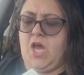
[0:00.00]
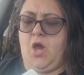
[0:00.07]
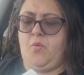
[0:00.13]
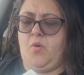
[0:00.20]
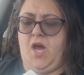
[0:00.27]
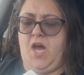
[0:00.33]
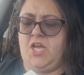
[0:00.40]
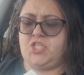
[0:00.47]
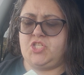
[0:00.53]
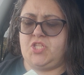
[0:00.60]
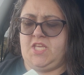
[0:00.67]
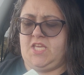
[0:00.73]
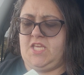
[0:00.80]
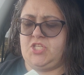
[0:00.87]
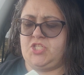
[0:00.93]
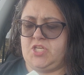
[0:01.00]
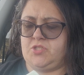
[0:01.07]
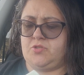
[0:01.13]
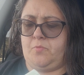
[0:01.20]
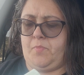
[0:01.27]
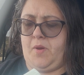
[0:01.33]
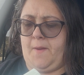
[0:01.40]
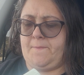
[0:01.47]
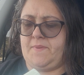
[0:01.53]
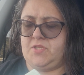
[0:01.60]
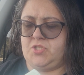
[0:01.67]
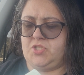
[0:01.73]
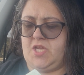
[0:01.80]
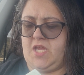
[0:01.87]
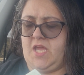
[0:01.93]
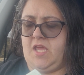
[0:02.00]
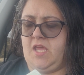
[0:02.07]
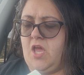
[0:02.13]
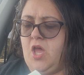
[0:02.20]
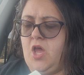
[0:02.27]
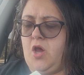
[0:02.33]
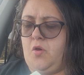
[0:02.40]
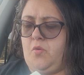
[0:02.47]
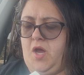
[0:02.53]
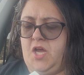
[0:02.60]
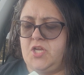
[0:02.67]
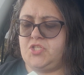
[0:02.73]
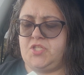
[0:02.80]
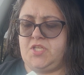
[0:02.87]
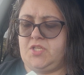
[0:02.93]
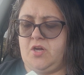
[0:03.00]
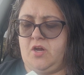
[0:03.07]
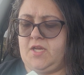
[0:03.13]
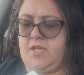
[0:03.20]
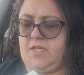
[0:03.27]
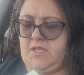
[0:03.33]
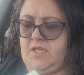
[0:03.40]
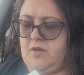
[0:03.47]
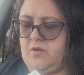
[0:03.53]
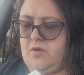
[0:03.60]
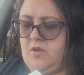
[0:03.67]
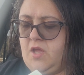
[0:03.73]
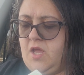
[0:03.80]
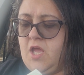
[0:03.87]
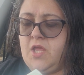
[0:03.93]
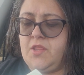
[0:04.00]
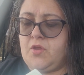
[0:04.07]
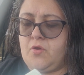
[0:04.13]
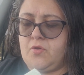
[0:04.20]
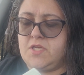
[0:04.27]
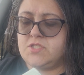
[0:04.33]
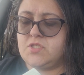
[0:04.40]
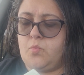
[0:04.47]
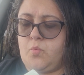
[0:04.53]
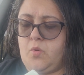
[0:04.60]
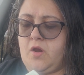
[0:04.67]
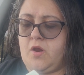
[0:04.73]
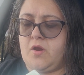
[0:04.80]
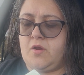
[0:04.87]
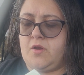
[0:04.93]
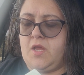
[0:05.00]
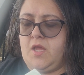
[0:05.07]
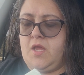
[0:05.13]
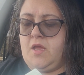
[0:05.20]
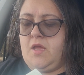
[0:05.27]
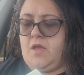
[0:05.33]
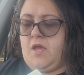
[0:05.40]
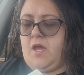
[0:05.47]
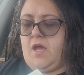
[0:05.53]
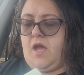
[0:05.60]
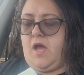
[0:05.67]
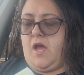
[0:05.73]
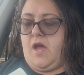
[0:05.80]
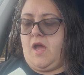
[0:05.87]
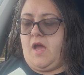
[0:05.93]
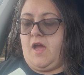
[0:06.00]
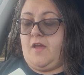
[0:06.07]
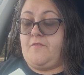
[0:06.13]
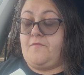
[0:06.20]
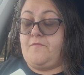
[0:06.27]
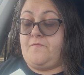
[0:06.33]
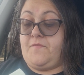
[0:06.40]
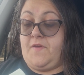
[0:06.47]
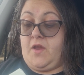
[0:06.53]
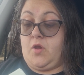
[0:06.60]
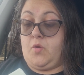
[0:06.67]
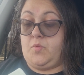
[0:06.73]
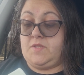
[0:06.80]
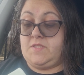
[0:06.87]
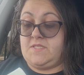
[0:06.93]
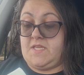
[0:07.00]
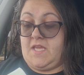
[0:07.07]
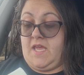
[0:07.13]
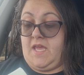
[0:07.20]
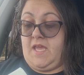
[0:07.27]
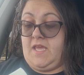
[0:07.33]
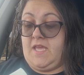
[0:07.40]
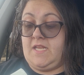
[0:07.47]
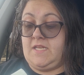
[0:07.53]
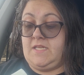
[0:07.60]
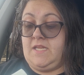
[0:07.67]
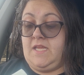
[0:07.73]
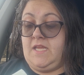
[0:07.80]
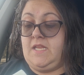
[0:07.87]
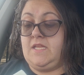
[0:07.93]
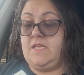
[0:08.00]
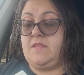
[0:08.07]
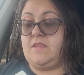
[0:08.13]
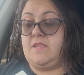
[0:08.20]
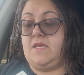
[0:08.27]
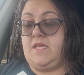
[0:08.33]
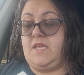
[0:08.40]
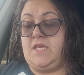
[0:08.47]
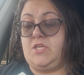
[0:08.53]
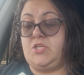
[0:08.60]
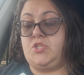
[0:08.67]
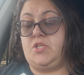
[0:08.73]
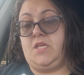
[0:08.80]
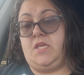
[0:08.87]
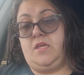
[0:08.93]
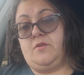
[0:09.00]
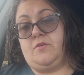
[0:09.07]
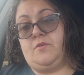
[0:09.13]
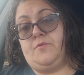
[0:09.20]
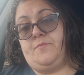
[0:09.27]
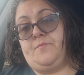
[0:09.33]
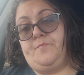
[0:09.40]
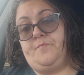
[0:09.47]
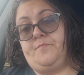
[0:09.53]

Oh, hush thee, gentle popinjay, oh, hush thee, doggie dear, there is a word I fair would say, it needeth he should hear.